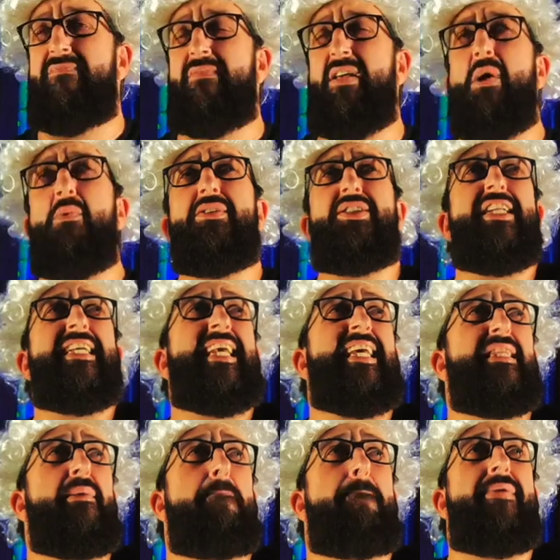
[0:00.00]
I want you to get
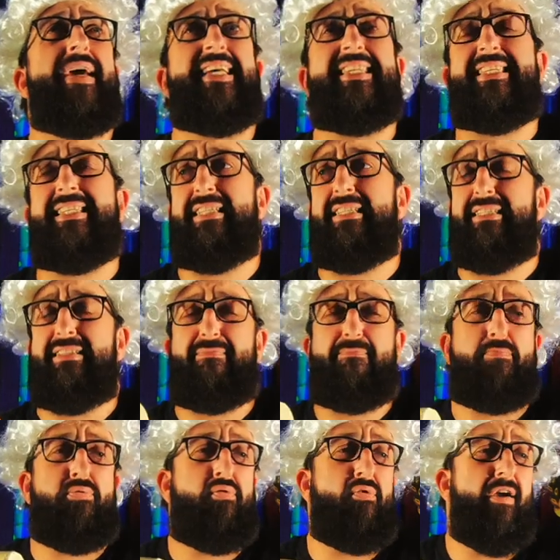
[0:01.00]
the best
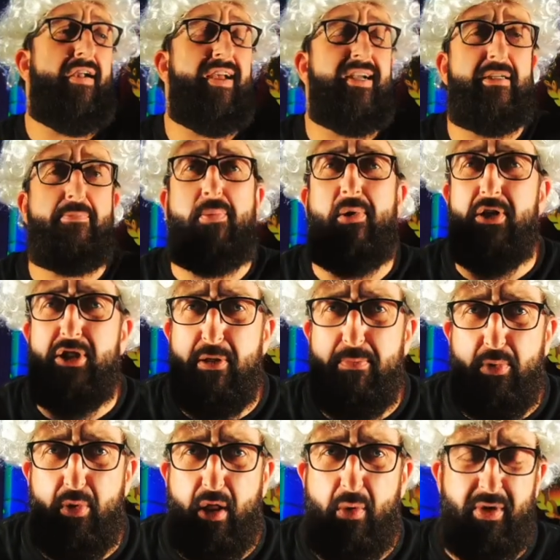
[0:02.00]
product
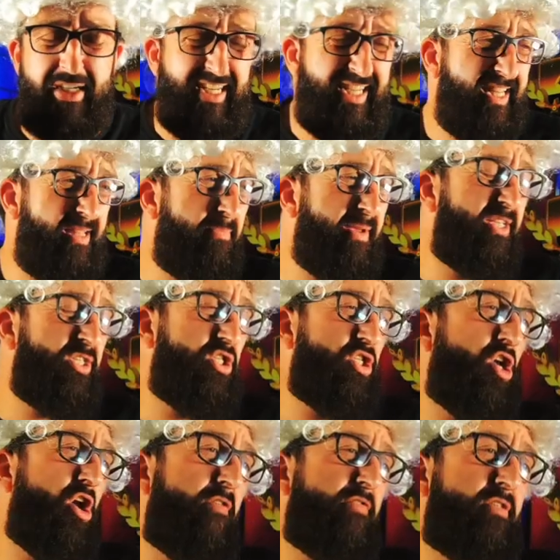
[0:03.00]
possible. I want you to get the best
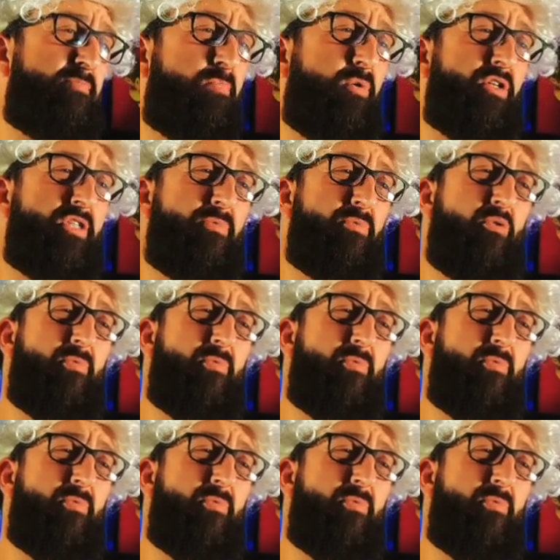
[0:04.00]
service possible.